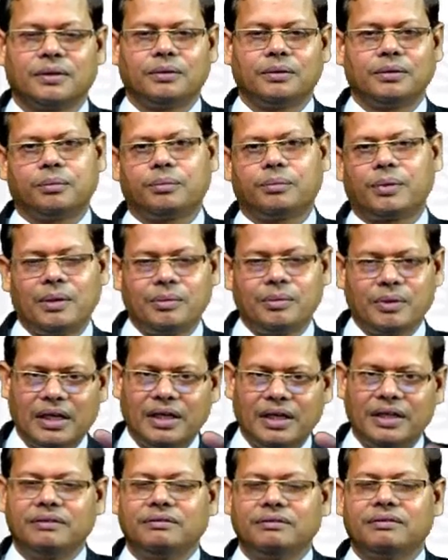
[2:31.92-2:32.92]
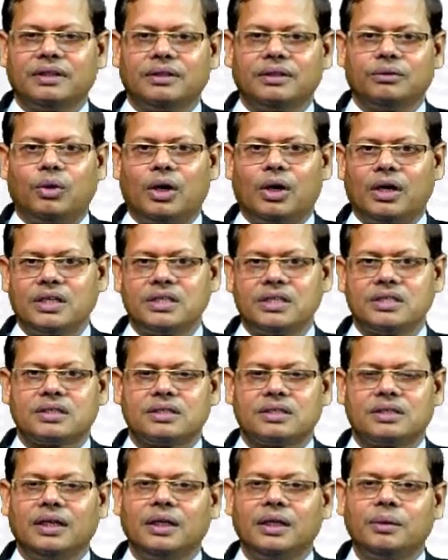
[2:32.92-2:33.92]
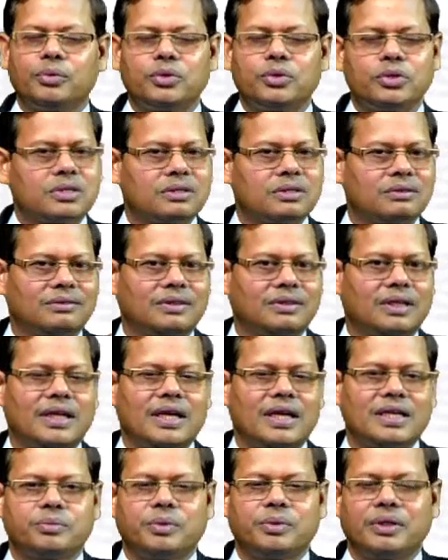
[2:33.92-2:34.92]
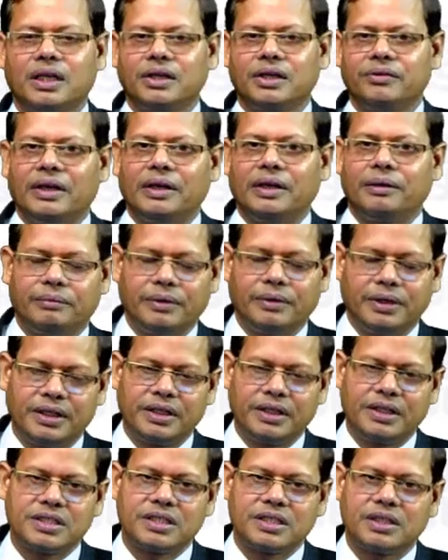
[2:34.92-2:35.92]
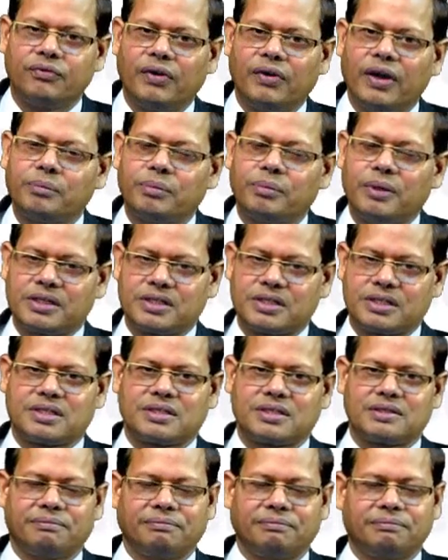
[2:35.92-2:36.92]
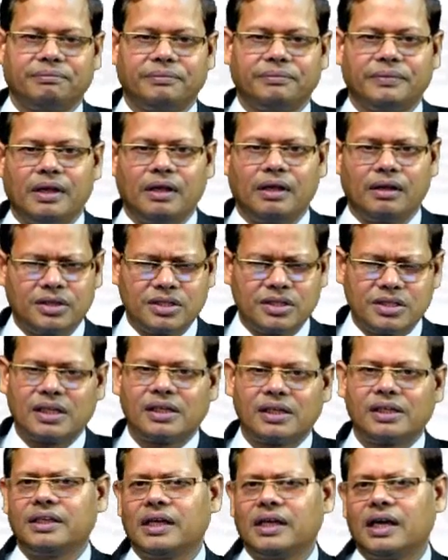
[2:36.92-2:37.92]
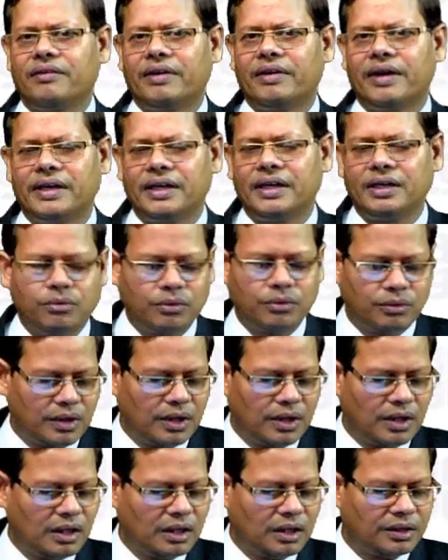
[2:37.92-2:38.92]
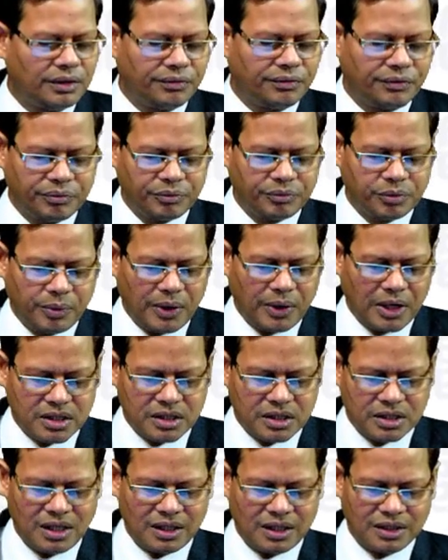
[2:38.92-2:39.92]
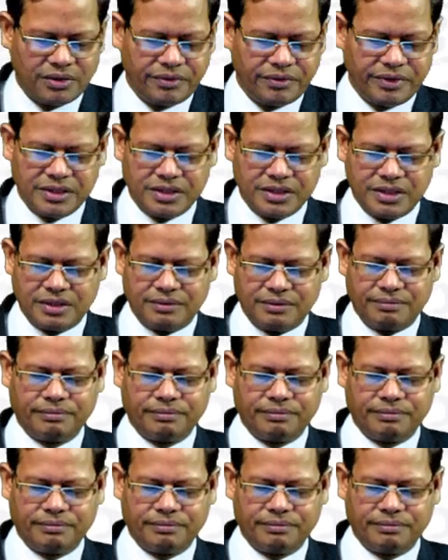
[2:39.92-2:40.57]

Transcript: The primarily what is input that has been given, it is in 5 parts. Recently they have added the 5th part, otherwise